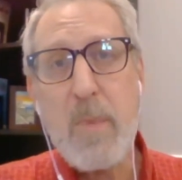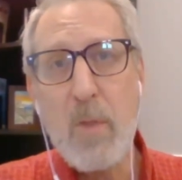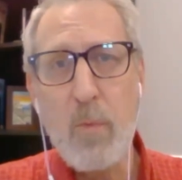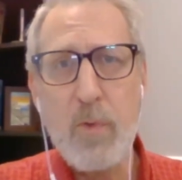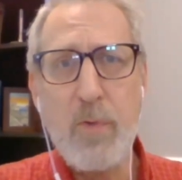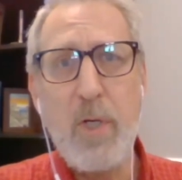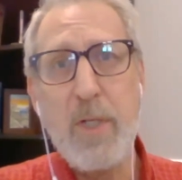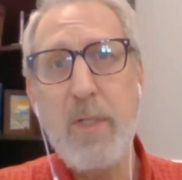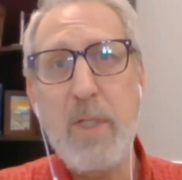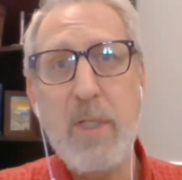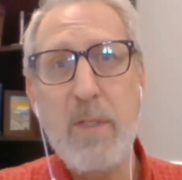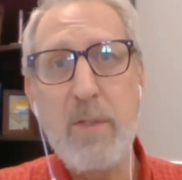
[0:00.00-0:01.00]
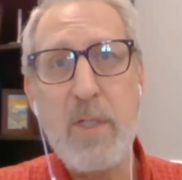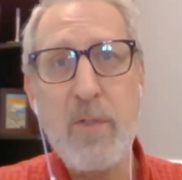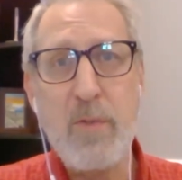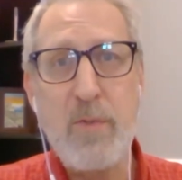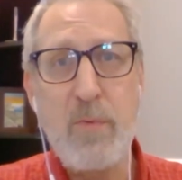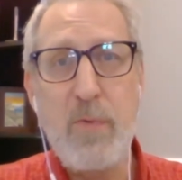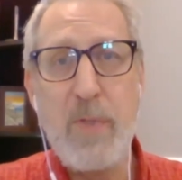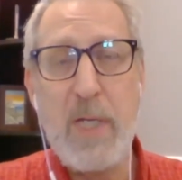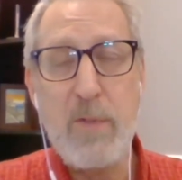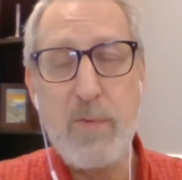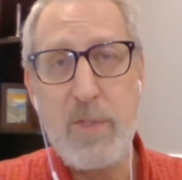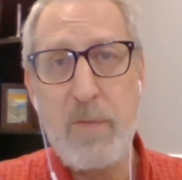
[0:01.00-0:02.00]
We're talking in the year
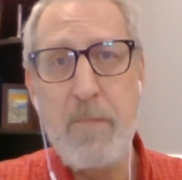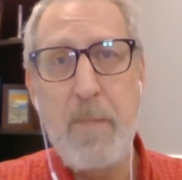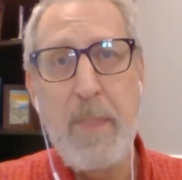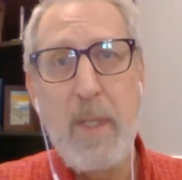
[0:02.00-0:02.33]
2000,